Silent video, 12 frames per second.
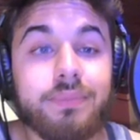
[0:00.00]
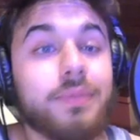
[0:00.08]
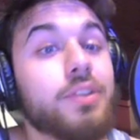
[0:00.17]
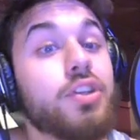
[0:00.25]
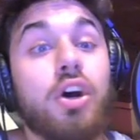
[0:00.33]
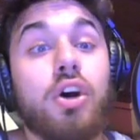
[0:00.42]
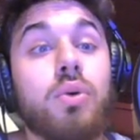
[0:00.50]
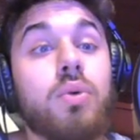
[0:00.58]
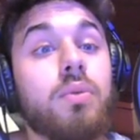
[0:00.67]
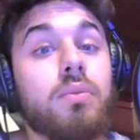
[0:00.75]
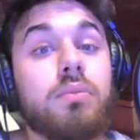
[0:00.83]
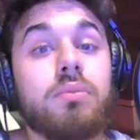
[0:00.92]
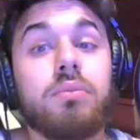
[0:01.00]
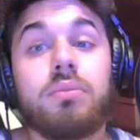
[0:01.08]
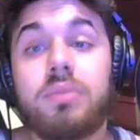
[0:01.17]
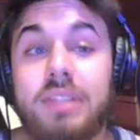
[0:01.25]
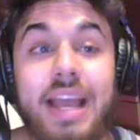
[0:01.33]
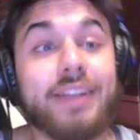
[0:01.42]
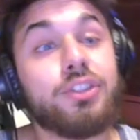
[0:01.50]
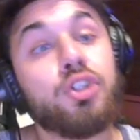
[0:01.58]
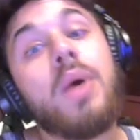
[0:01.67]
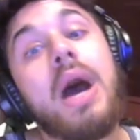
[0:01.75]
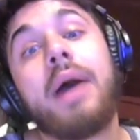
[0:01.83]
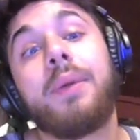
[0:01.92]
So that's who
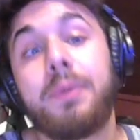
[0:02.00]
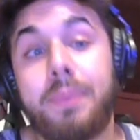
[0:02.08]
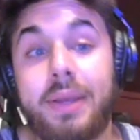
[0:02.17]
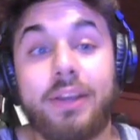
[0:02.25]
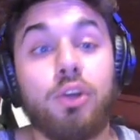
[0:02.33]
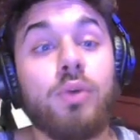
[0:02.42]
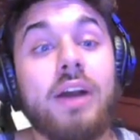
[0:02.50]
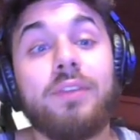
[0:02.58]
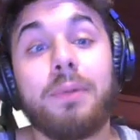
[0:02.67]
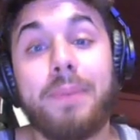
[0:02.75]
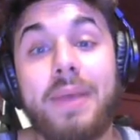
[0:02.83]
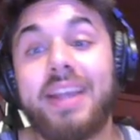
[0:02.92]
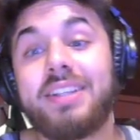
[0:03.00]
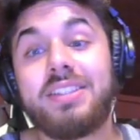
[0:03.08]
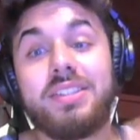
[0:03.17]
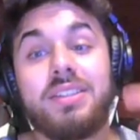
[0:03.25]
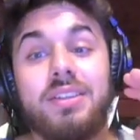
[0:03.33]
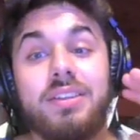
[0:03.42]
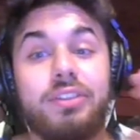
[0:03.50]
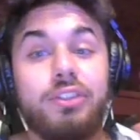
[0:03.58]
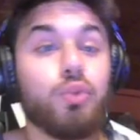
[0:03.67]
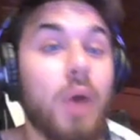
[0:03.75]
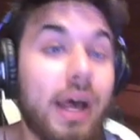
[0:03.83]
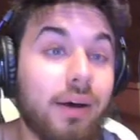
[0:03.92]
I would pick. Whoever picks
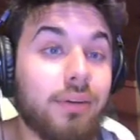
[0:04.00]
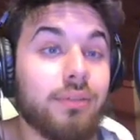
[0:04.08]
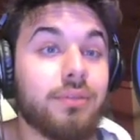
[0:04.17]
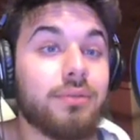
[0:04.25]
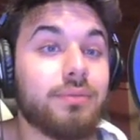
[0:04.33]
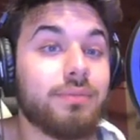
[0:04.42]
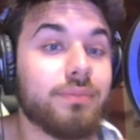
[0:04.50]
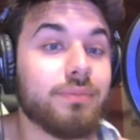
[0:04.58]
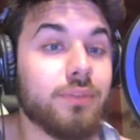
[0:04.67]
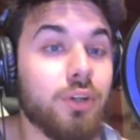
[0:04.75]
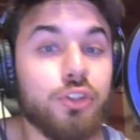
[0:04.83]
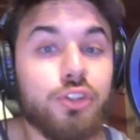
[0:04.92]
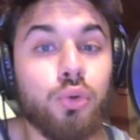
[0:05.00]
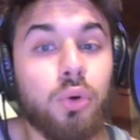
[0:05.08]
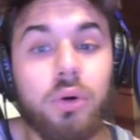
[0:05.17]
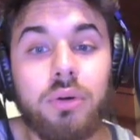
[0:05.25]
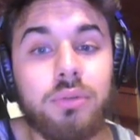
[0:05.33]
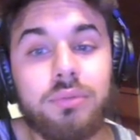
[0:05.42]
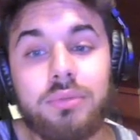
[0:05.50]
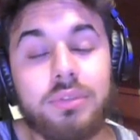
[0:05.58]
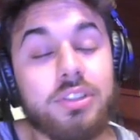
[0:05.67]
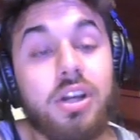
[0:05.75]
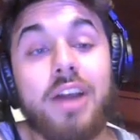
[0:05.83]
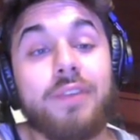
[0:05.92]
Sewell or Sewell,
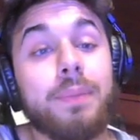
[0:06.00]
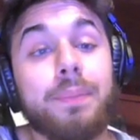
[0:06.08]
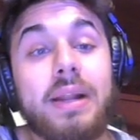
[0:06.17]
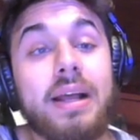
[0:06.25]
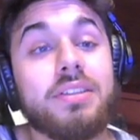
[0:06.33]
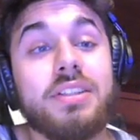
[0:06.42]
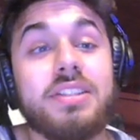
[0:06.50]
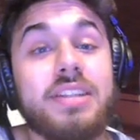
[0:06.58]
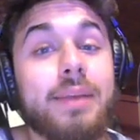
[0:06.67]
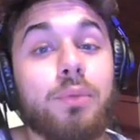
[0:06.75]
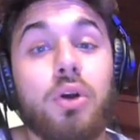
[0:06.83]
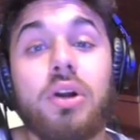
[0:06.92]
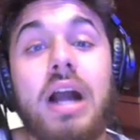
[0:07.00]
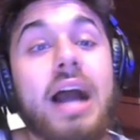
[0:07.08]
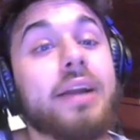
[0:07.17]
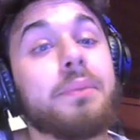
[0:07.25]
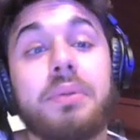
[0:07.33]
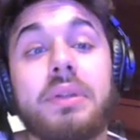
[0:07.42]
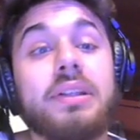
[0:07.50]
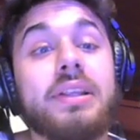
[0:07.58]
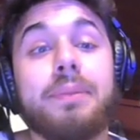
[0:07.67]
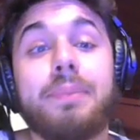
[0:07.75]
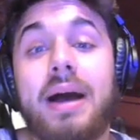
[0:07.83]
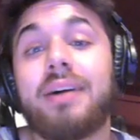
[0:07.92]
sorry if I'm pronouncing his name wrong, I completely
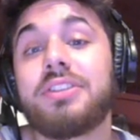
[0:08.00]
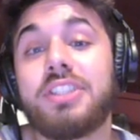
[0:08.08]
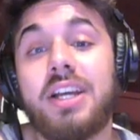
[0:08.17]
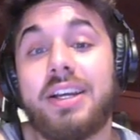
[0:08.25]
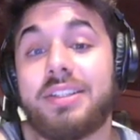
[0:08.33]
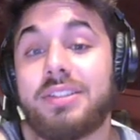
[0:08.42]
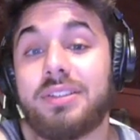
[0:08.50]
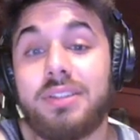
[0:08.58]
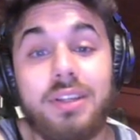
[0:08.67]
apologize.